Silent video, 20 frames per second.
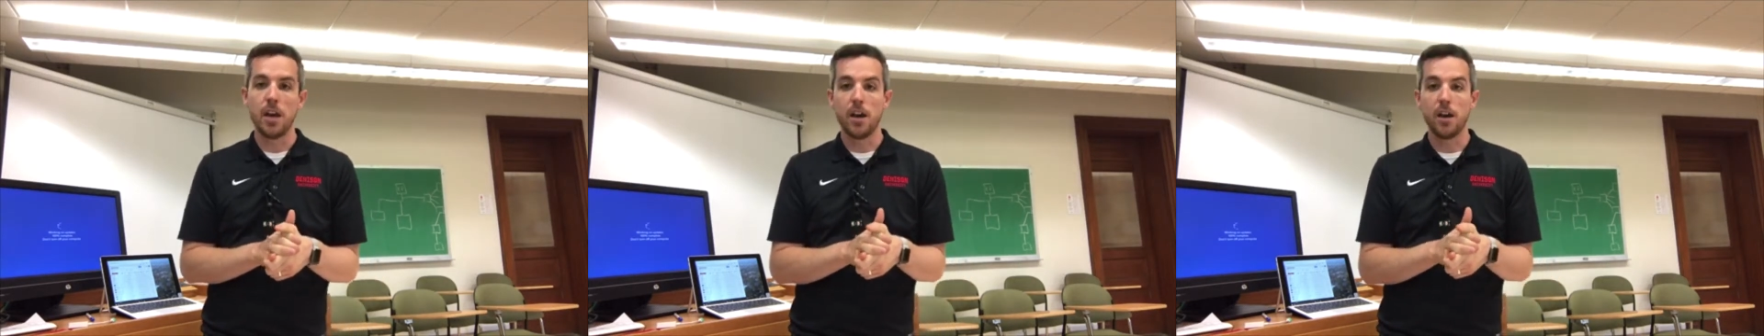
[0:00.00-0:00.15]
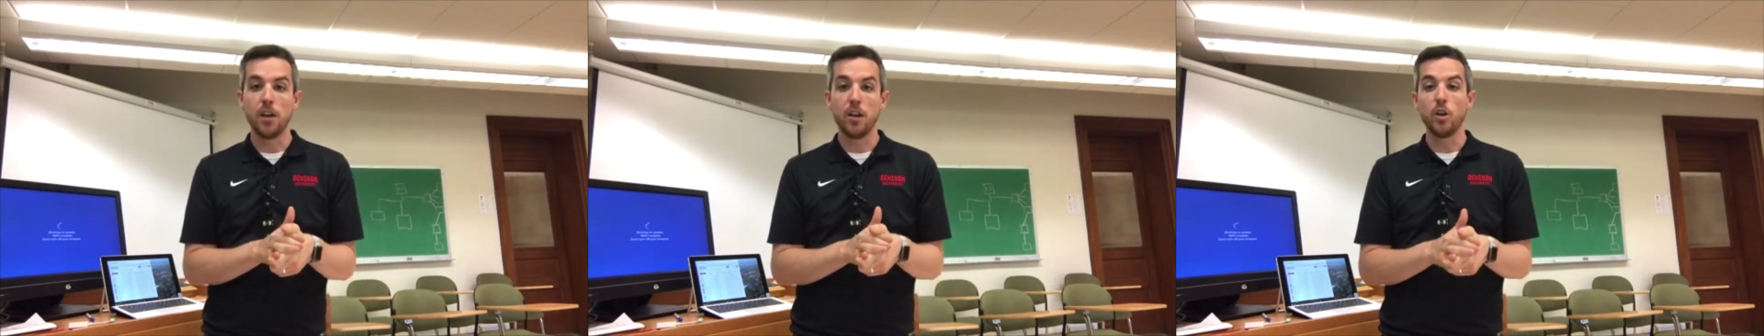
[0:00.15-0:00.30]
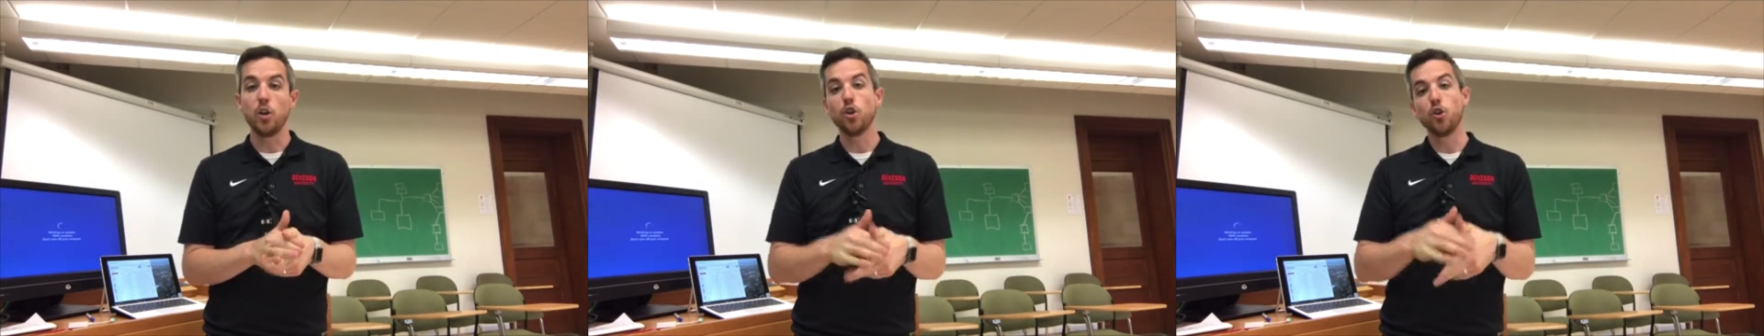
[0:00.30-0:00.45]

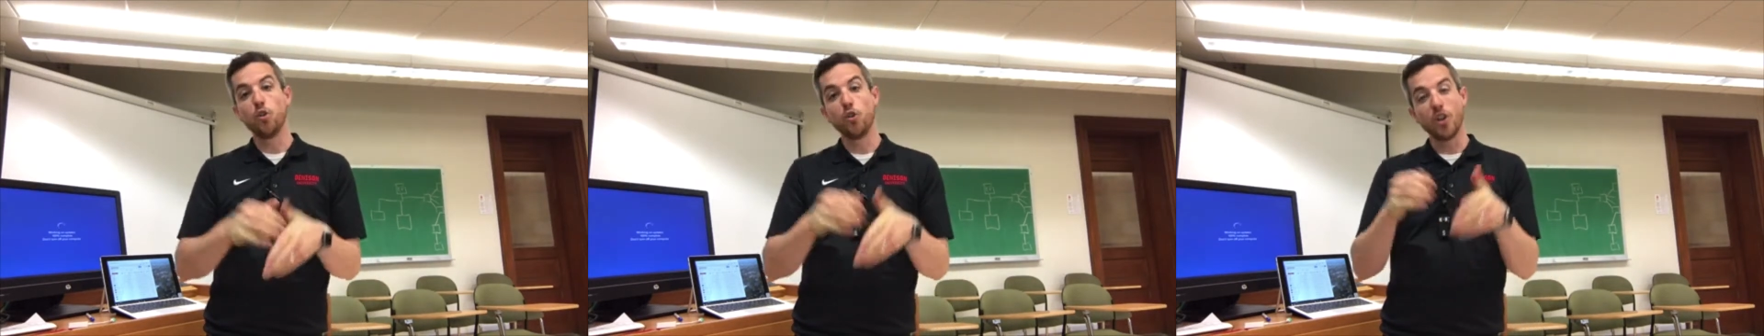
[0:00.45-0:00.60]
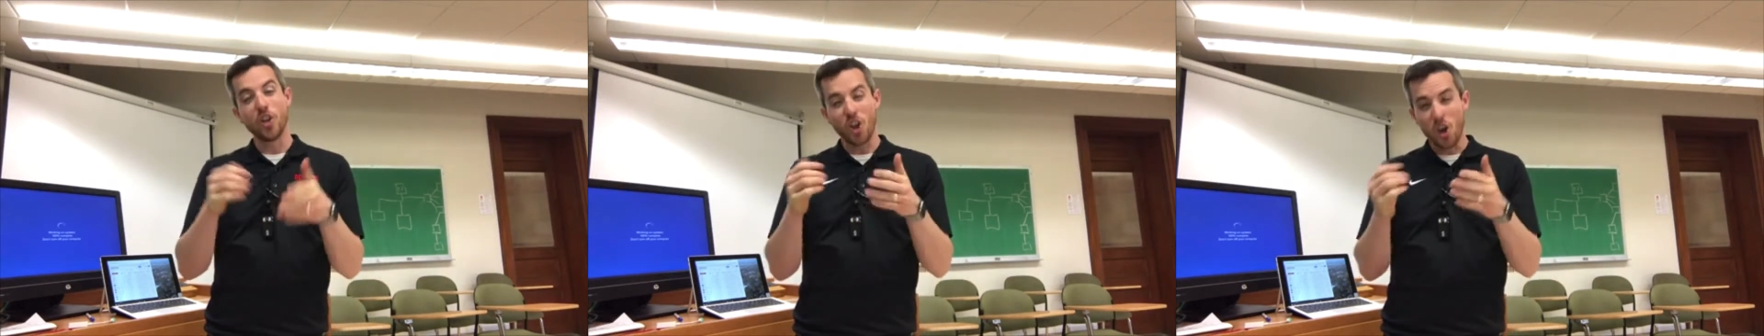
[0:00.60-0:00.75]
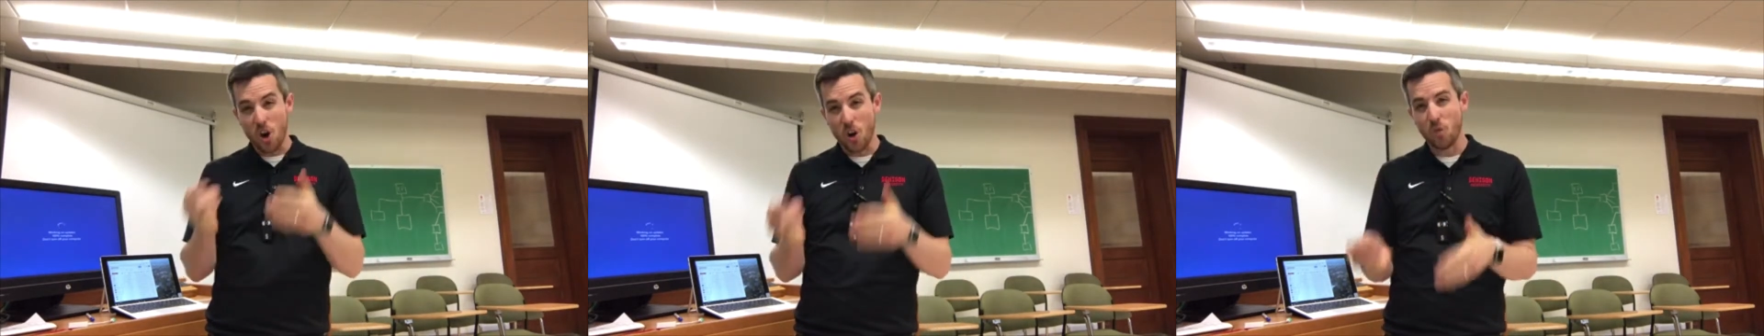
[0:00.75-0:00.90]

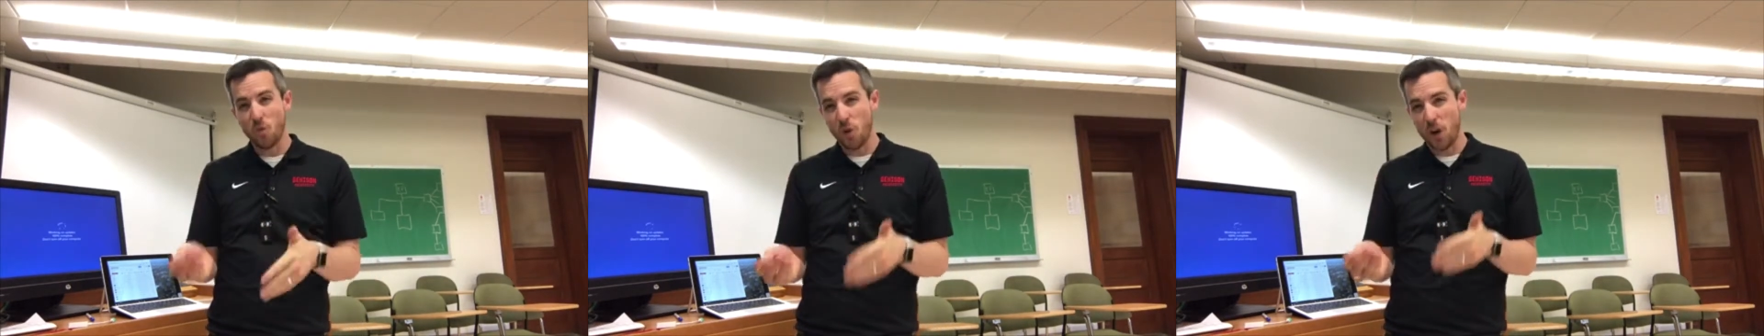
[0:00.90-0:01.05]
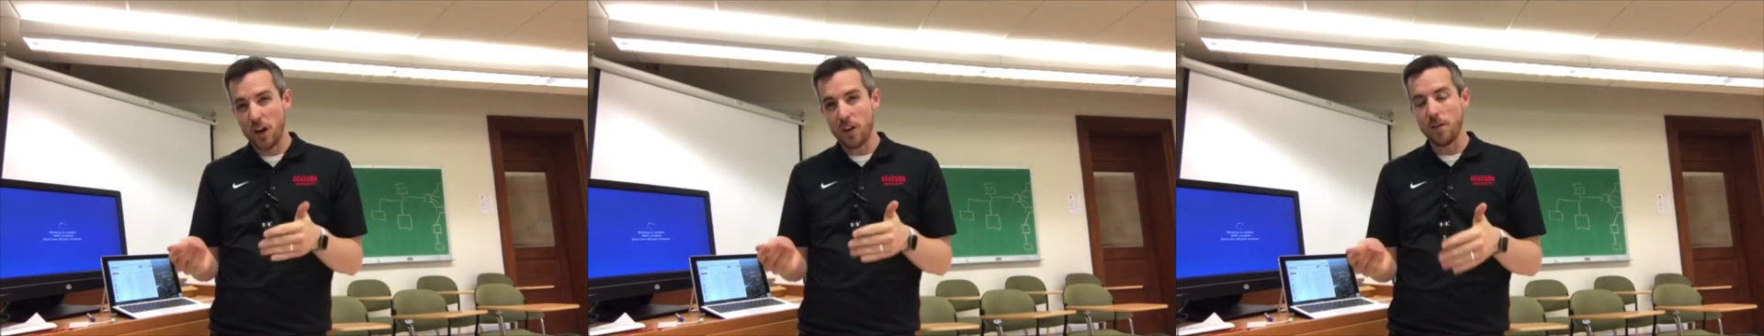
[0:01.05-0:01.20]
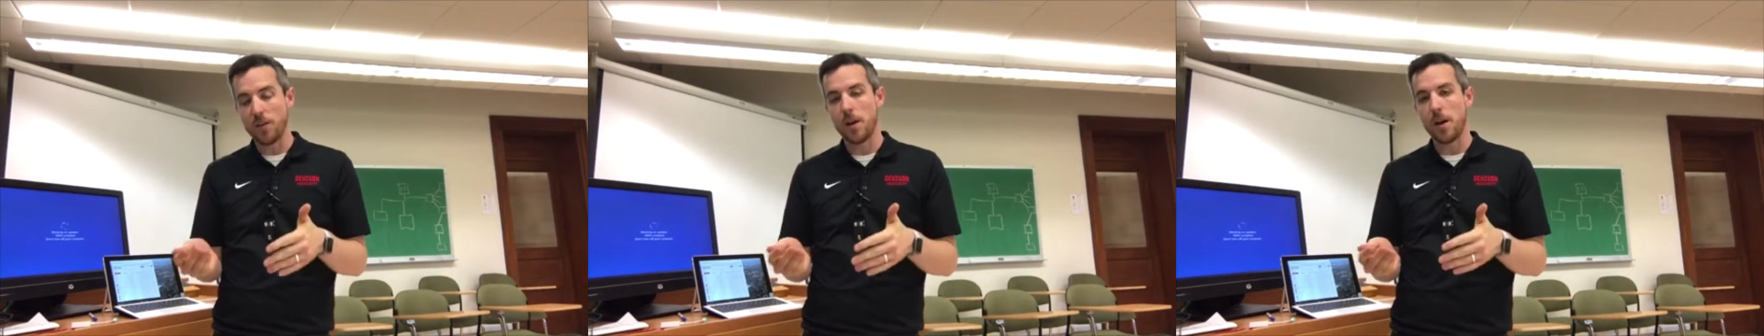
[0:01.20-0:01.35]
including
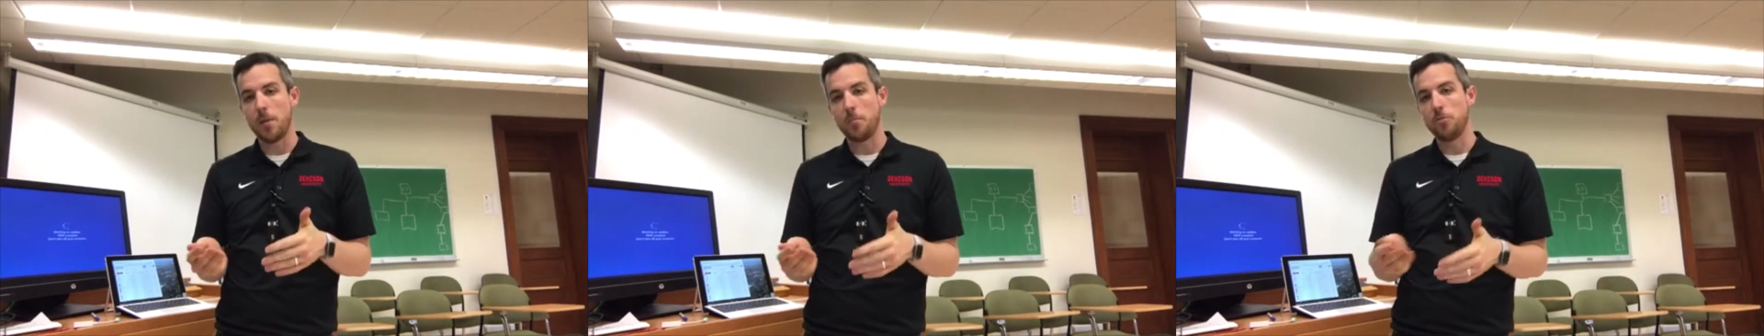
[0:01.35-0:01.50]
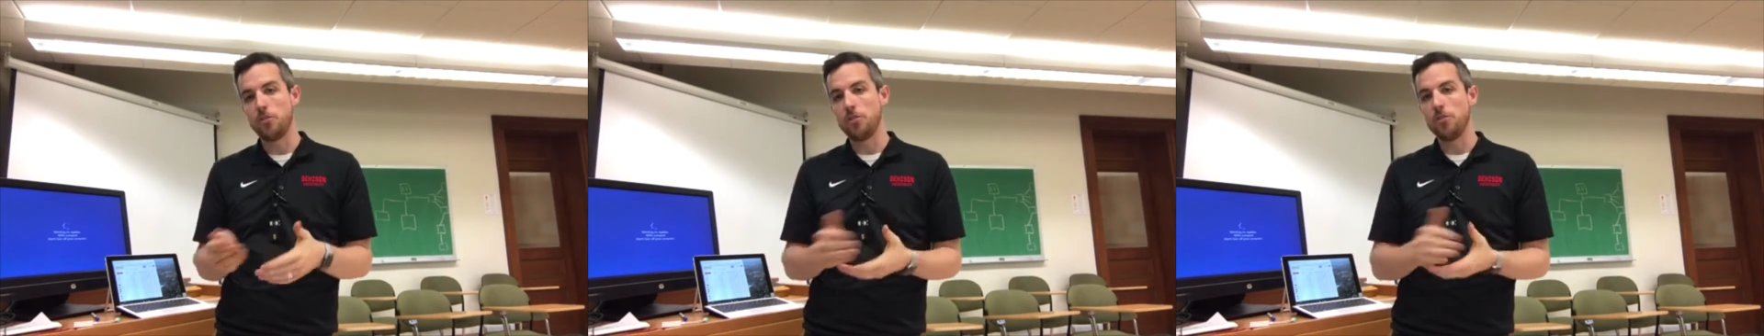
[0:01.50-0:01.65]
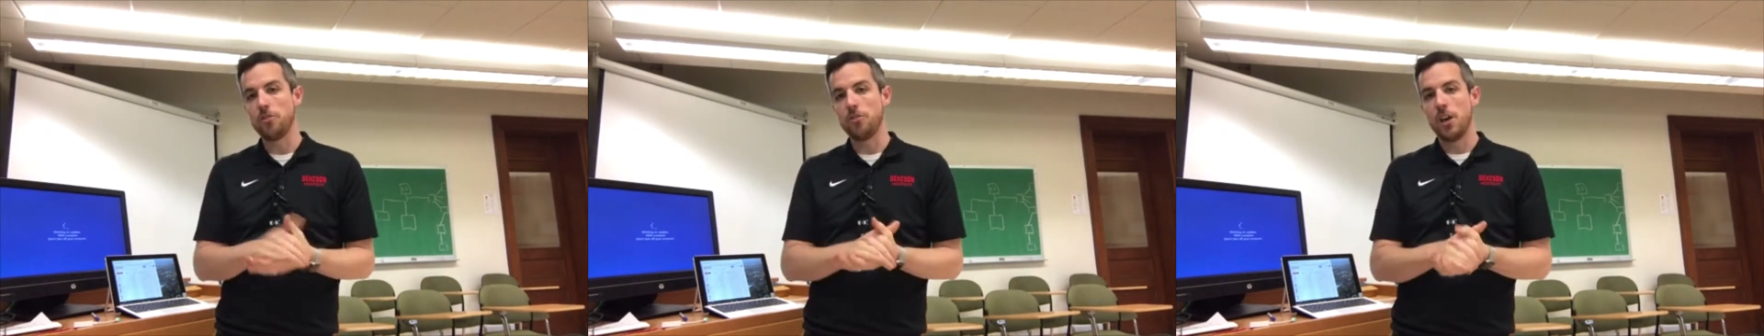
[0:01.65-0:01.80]
hardwired
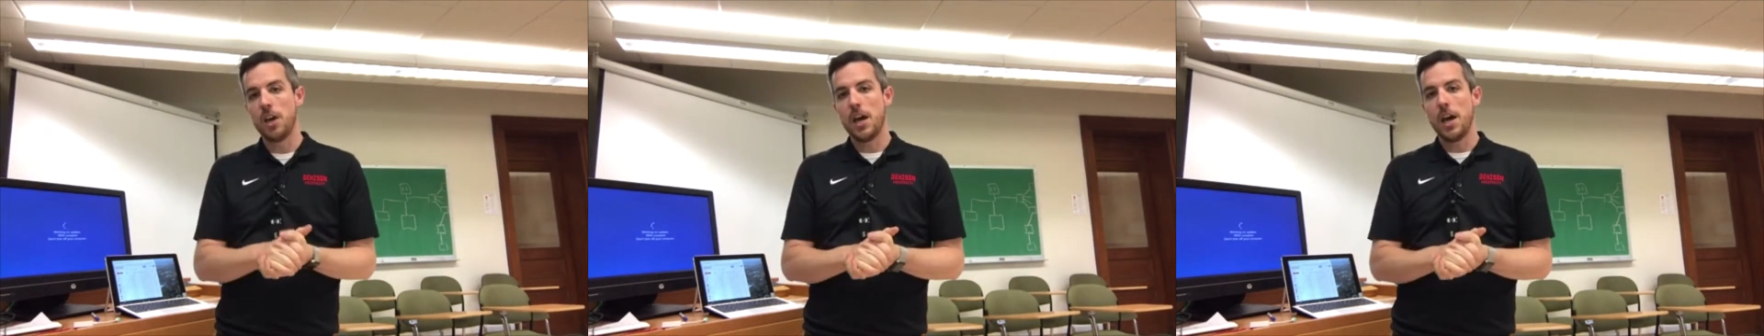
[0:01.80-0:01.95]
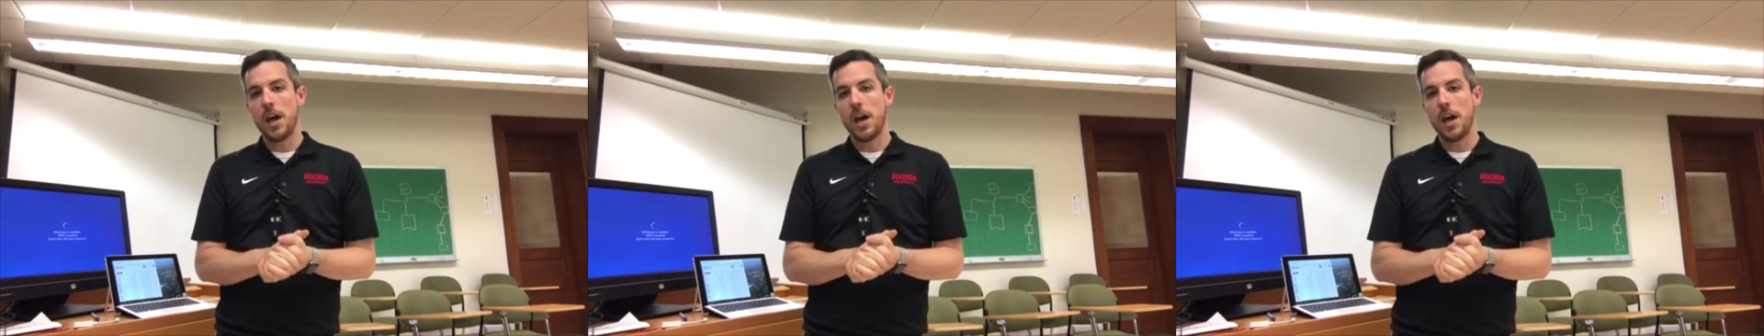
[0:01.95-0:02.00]
options